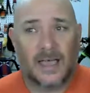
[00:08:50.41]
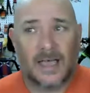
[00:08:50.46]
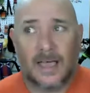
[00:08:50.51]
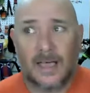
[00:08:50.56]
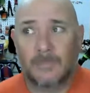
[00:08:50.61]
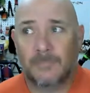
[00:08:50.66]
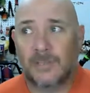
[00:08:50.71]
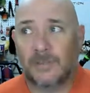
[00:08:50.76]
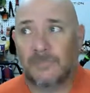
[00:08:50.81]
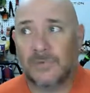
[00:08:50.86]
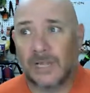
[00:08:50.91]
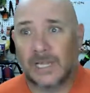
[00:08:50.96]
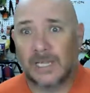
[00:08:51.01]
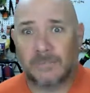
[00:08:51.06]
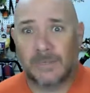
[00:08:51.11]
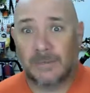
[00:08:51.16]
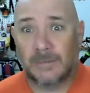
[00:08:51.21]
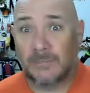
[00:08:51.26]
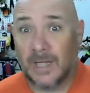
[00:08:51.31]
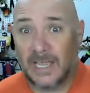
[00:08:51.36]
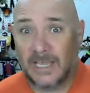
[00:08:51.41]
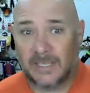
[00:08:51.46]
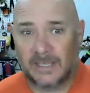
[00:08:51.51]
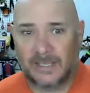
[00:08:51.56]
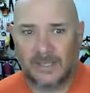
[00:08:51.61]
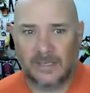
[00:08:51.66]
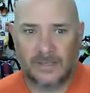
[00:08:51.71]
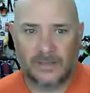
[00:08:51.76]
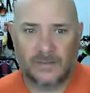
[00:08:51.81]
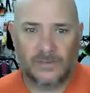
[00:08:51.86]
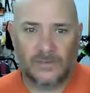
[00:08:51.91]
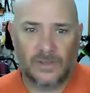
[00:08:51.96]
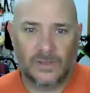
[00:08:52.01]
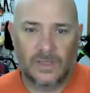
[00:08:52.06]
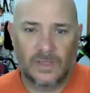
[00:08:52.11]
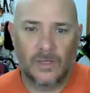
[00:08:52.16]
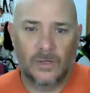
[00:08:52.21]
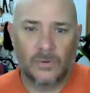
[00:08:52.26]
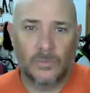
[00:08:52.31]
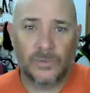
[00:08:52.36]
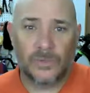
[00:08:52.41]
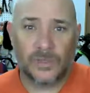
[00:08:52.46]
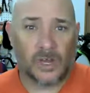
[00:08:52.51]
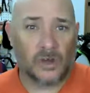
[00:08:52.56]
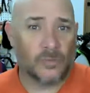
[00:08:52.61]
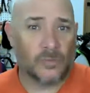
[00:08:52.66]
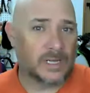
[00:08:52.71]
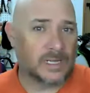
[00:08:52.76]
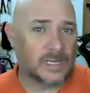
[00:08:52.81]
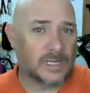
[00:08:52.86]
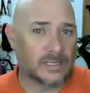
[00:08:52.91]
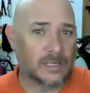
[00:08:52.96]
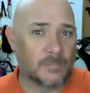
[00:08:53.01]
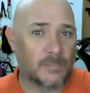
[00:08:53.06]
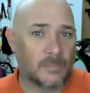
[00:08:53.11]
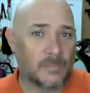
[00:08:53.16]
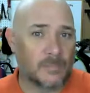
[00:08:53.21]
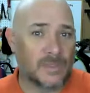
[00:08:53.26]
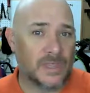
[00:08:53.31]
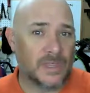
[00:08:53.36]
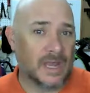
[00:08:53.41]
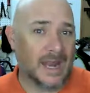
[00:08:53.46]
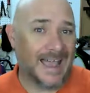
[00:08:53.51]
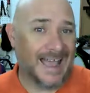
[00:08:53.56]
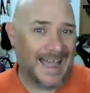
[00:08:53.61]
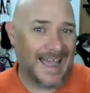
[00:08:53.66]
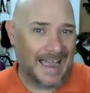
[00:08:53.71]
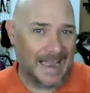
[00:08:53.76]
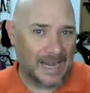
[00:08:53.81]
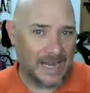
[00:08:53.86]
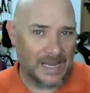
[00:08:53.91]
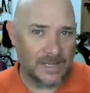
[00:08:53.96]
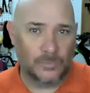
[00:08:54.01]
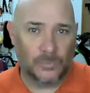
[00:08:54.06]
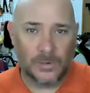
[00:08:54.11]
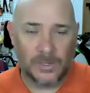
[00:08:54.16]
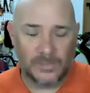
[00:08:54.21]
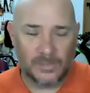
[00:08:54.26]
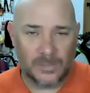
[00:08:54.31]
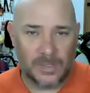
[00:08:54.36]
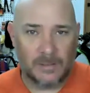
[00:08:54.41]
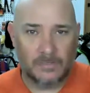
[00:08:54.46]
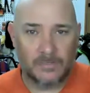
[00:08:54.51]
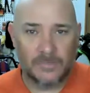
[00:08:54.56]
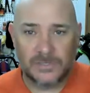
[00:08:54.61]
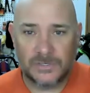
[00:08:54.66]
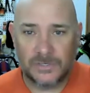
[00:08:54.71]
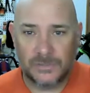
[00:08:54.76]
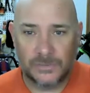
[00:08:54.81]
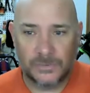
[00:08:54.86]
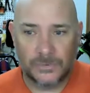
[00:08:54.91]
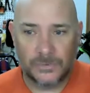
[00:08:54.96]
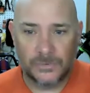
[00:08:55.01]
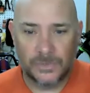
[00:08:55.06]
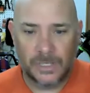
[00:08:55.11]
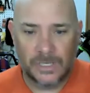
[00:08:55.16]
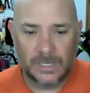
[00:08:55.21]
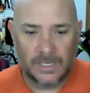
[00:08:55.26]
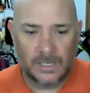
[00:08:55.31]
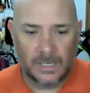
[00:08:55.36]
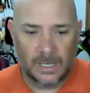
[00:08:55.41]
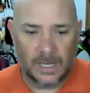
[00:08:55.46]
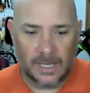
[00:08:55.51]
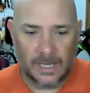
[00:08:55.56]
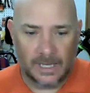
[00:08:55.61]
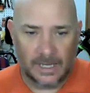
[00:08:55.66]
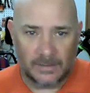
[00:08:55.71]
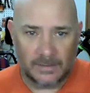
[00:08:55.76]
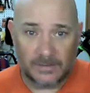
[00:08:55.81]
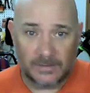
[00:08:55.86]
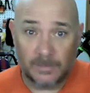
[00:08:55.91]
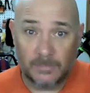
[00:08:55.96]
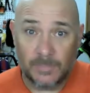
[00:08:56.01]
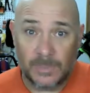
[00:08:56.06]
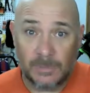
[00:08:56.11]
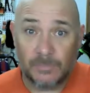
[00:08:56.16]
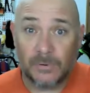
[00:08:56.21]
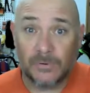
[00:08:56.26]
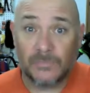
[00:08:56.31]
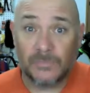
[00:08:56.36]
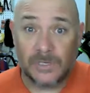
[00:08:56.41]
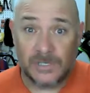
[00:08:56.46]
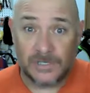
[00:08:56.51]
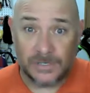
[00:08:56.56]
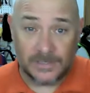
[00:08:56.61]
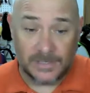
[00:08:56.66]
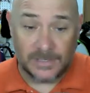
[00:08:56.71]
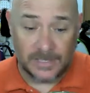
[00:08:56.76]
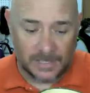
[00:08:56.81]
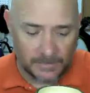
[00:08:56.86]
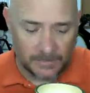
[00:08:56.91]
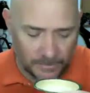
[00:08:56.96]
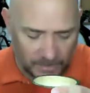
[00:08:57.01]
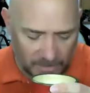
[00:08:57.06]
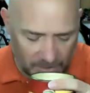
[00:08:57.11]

I'm developing my kids with a curriculum that I want them to be proficient in.